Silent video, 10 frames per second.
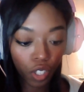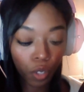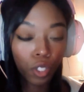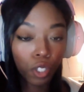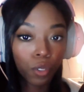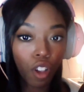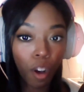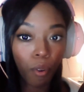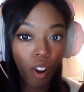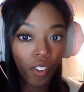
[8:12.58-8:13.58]
you lose
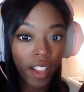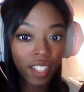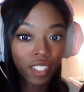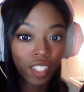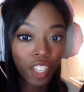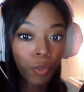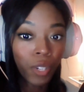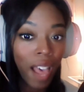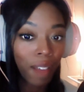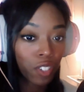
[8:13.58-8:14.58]
all progress and you
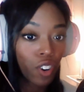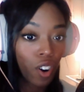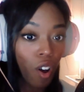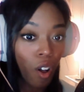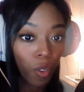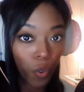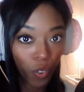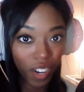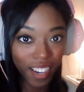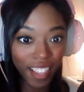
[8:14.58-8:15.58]
would have to start all
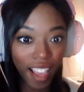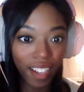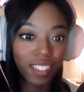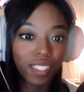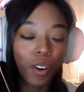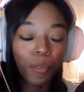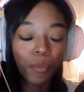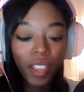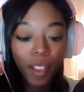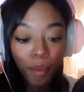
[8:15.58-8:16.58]
over again.
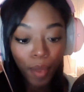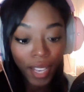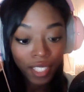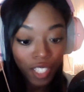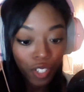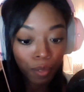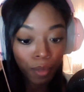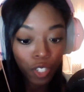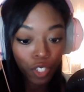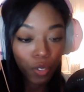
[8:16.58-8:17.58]
So basically
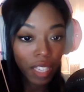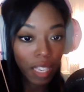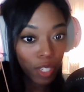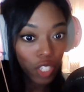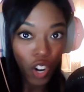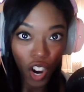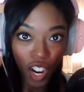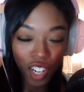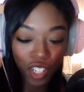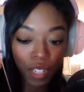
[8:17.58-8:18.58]
just make sure you keep it
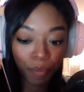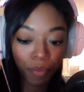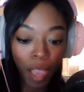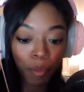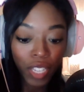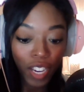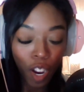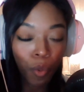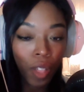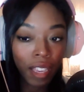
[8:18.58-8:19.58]
charged. I'm
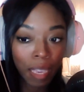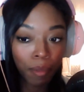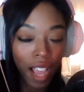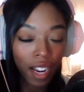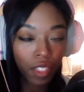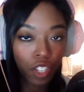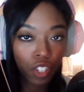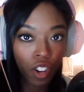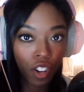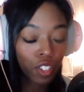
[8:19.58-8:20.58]
terrible at keeping
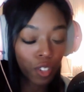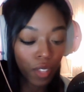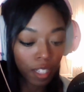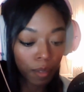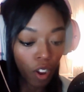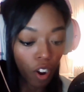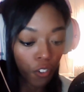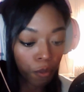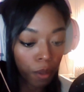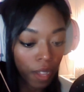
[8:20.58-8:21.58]
anything charged, so that's gonna be
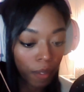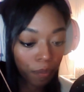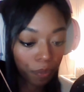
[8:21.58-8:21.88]
hard for me, but